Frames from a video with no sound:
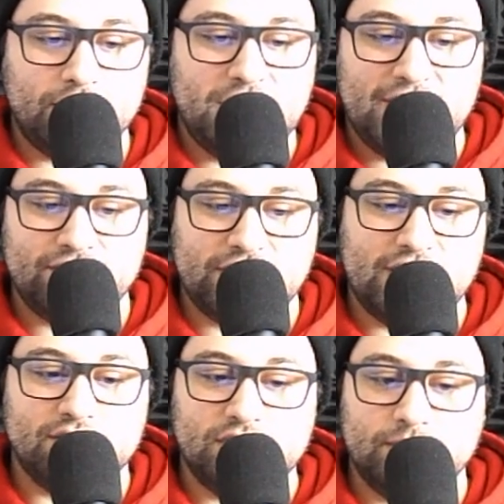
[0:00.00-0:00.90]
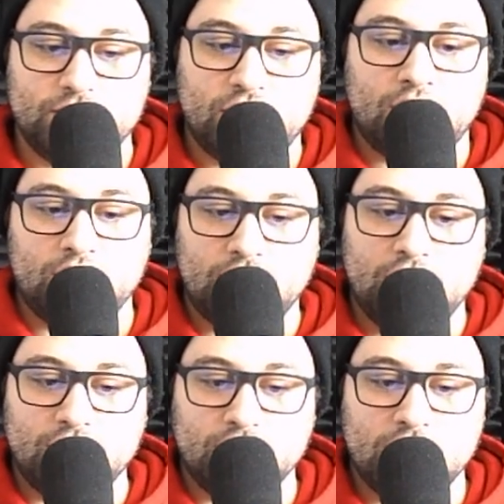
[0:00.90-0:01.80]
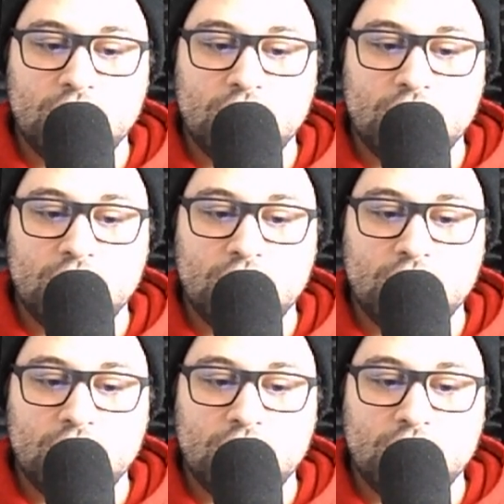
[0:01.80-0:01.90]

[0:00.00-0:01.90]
navigator named Karl Unger,